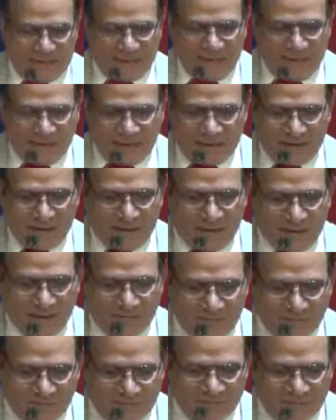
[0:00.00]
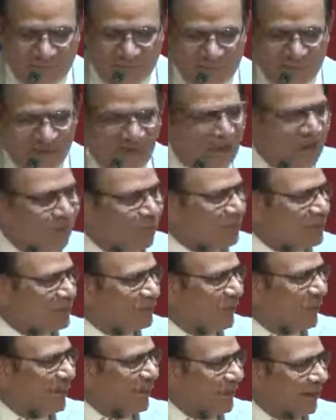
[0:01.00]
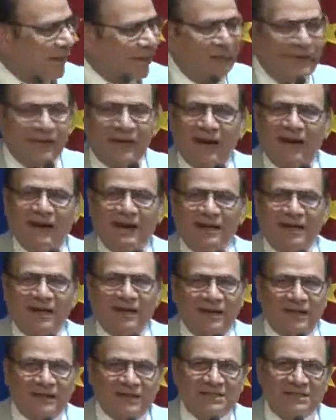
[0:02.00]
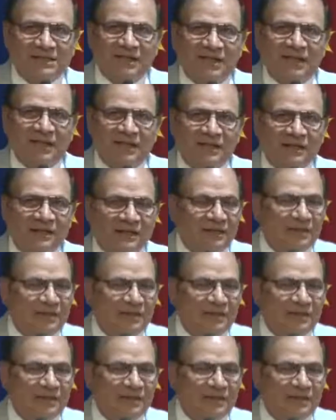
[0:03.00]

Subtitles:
And I was very intently listening